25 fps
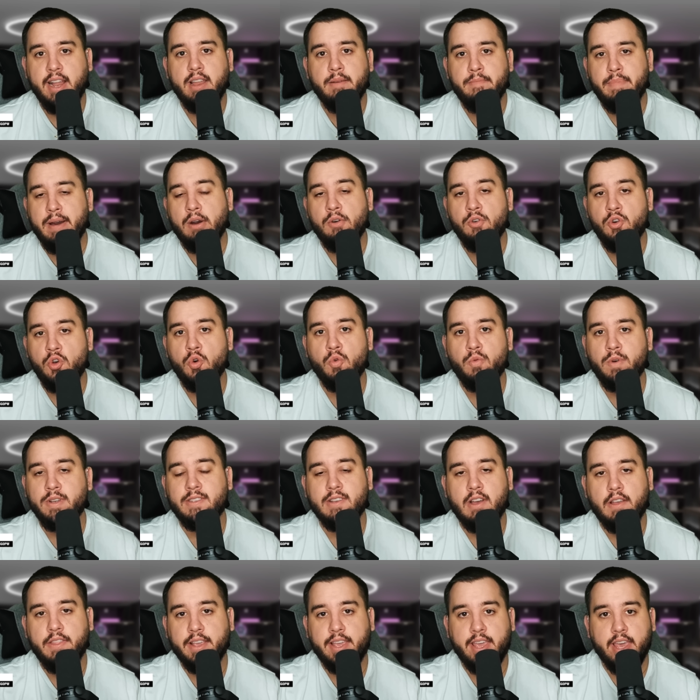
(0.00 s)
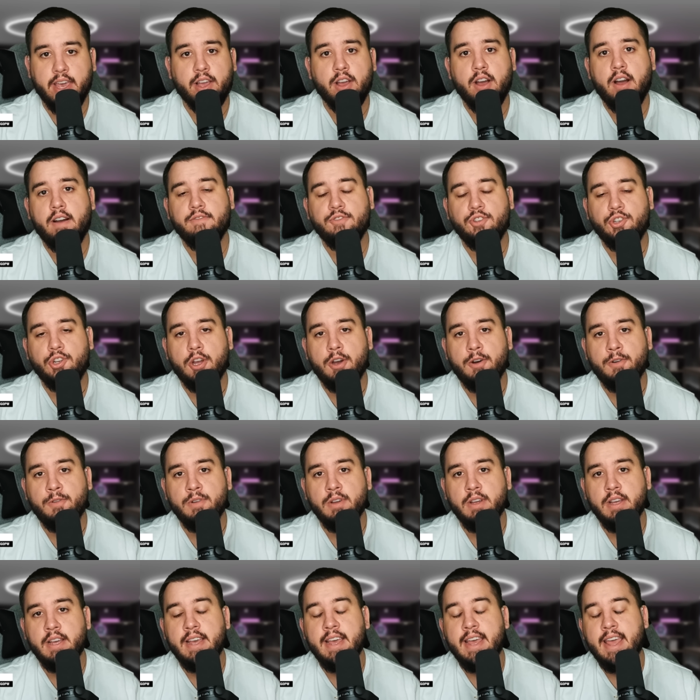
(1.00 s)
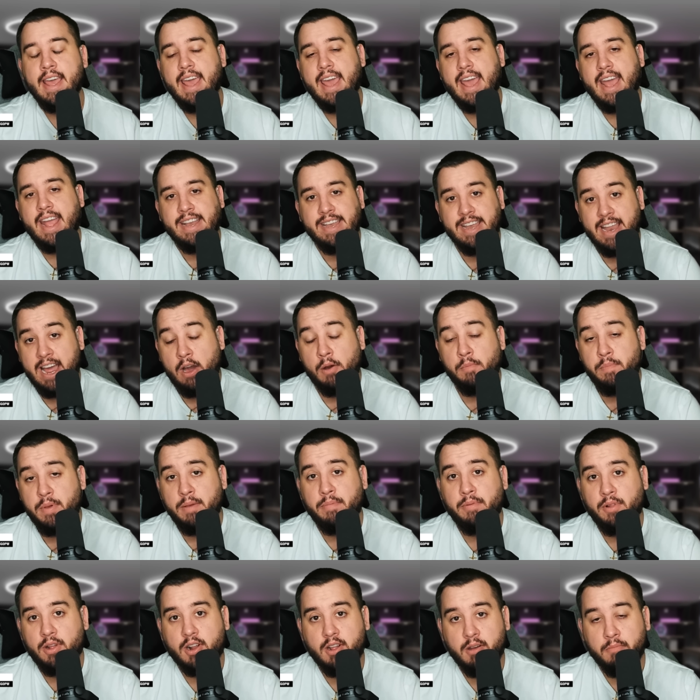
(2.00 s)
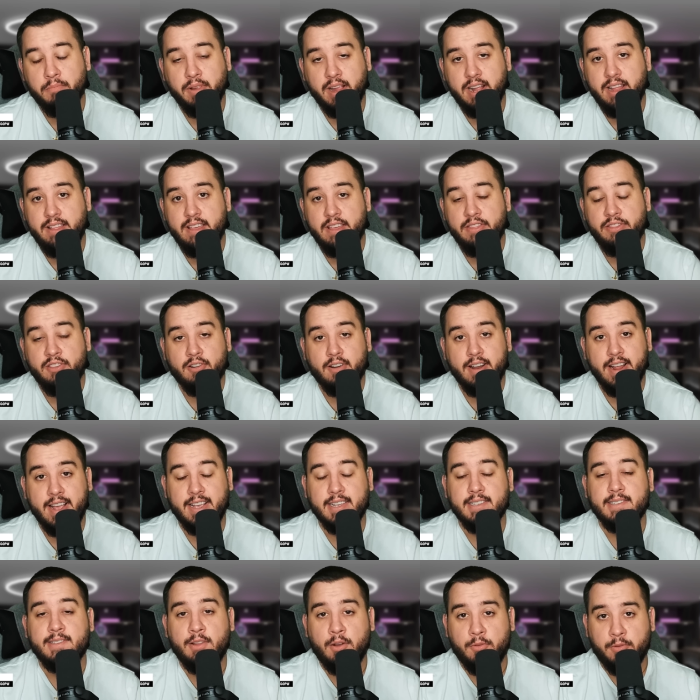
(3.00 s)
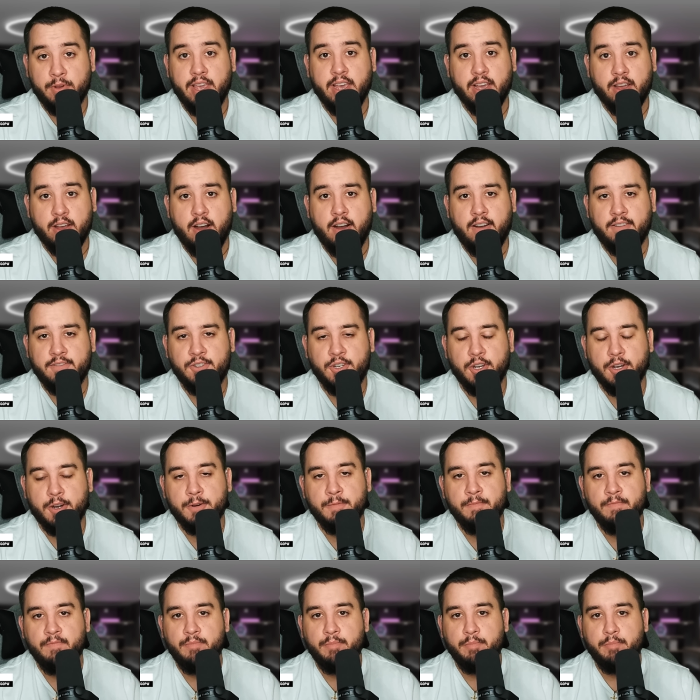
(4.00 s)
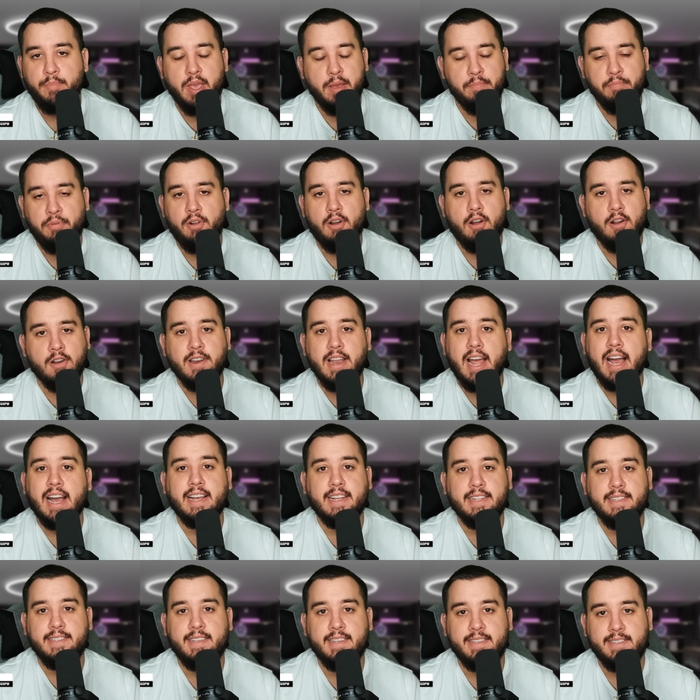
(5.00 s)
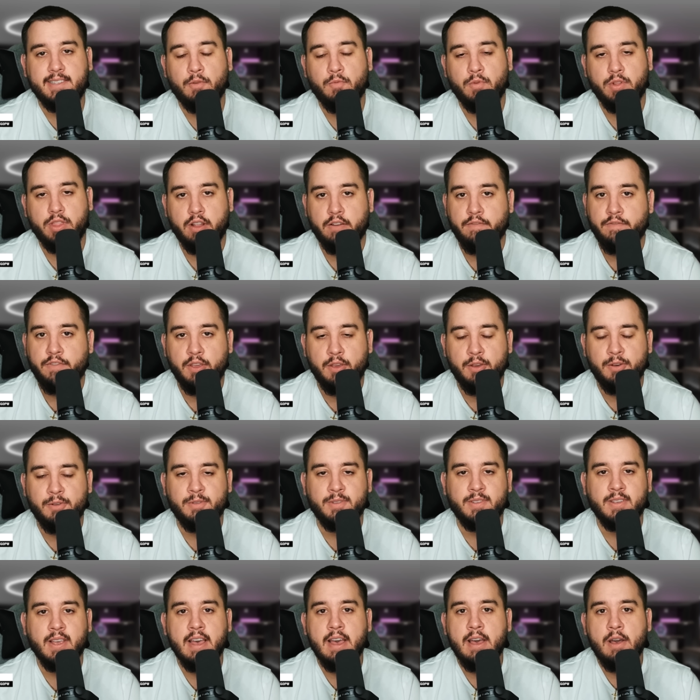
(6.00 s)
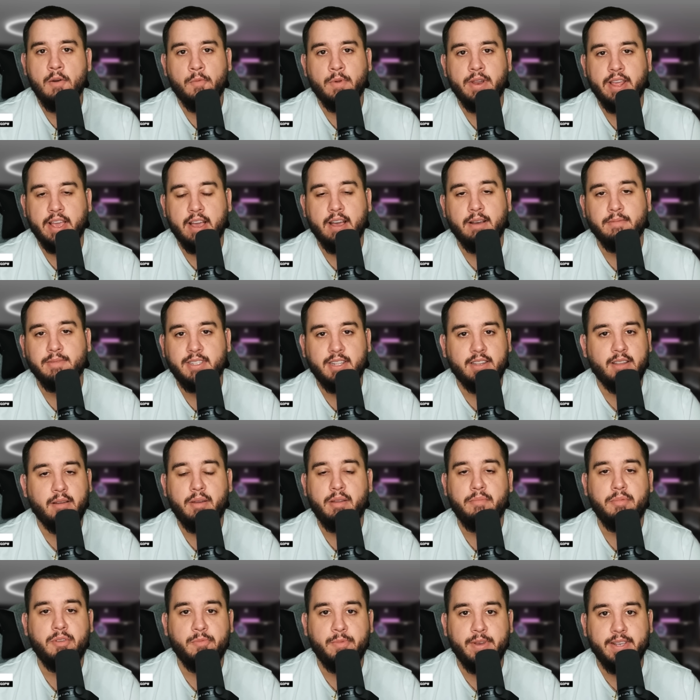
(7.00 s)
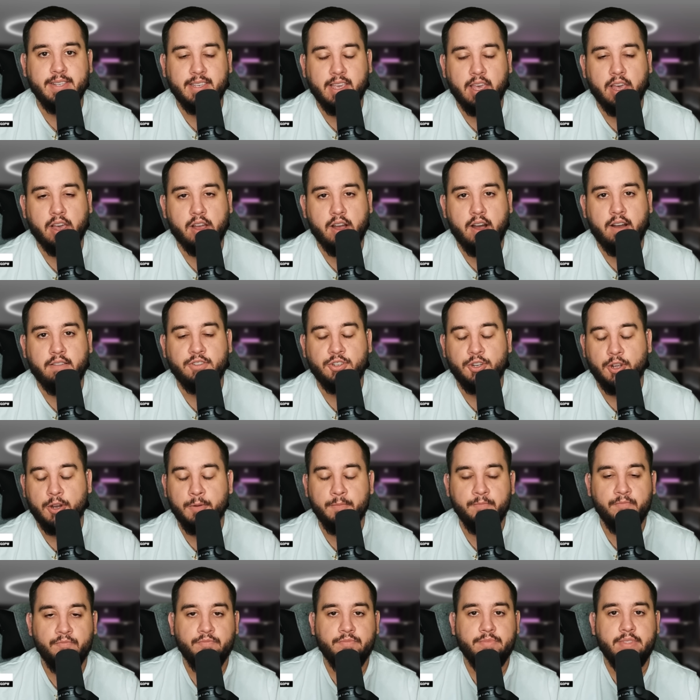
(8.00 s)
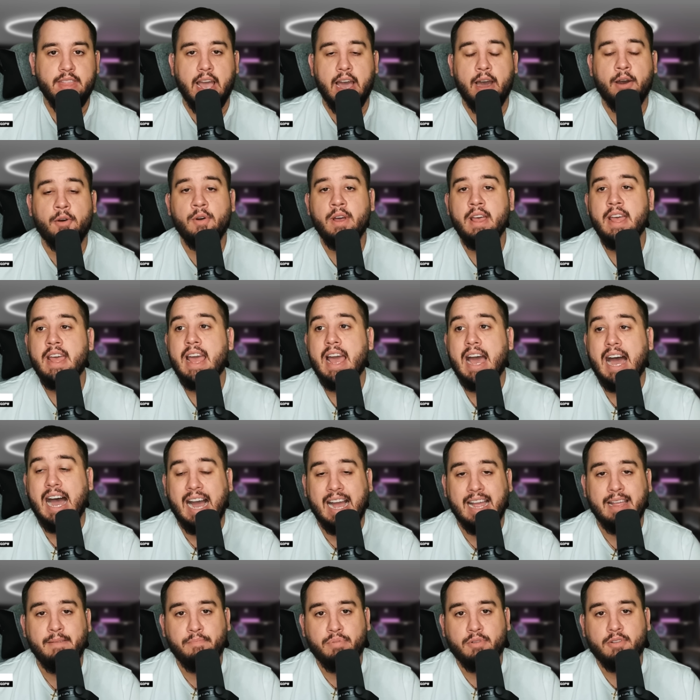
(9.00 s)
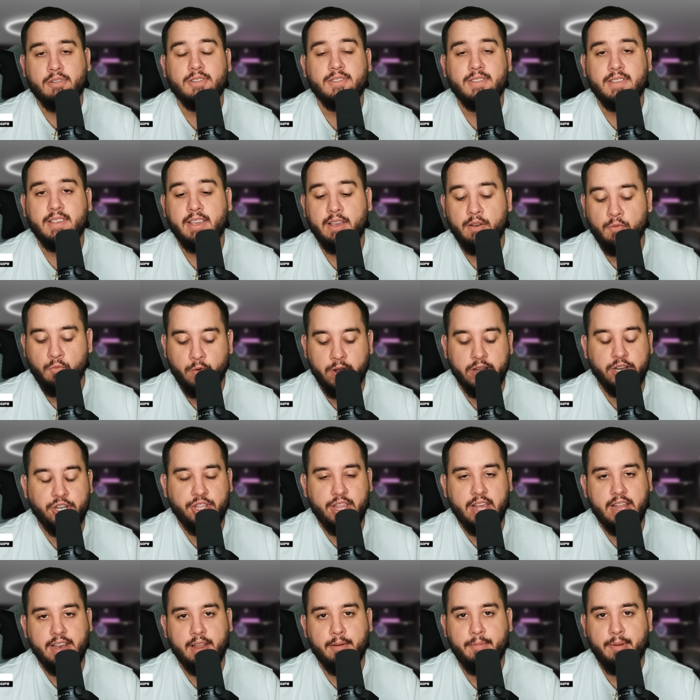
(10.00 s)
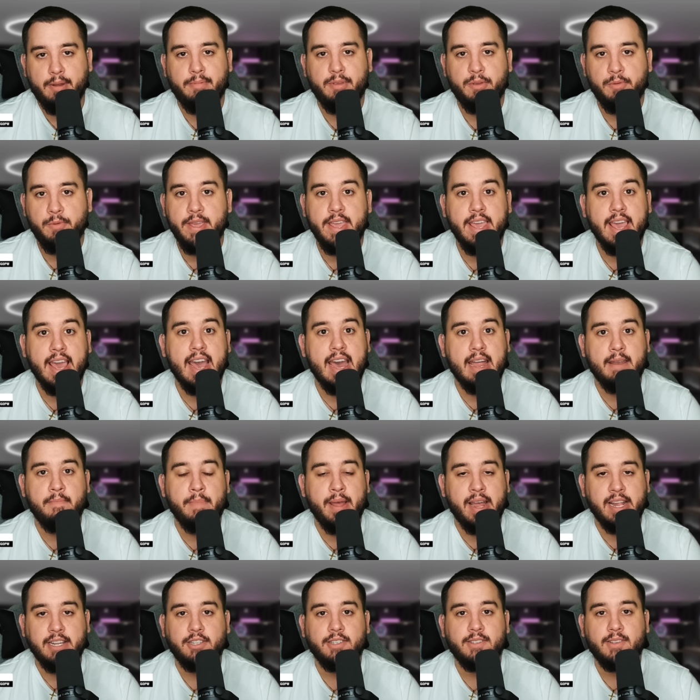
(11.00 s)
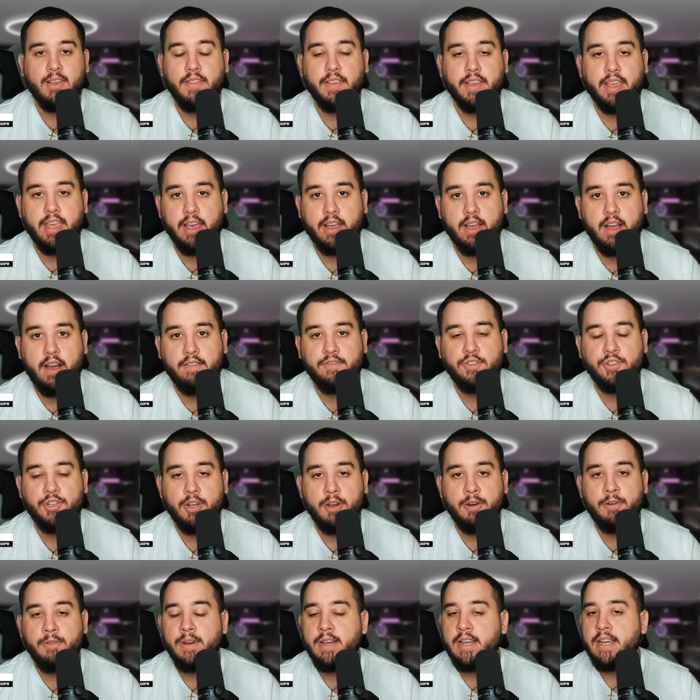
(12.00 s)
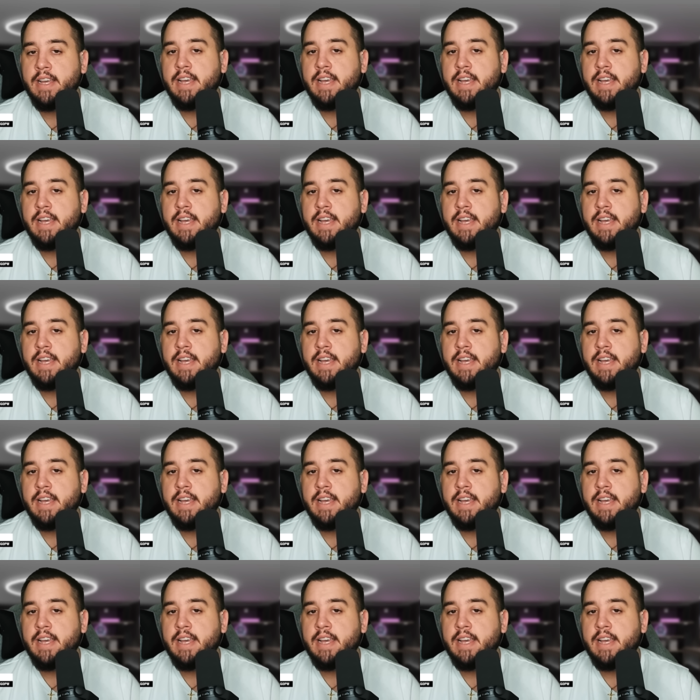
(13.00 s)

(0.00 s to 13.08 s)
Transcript: about who was on the kickoff show, and now people are complaining that there is no kickoff show. People are not consistent with their views when it comes to WWE's kickoff show. Now, I personally wish that WWE had matches on the kickoff show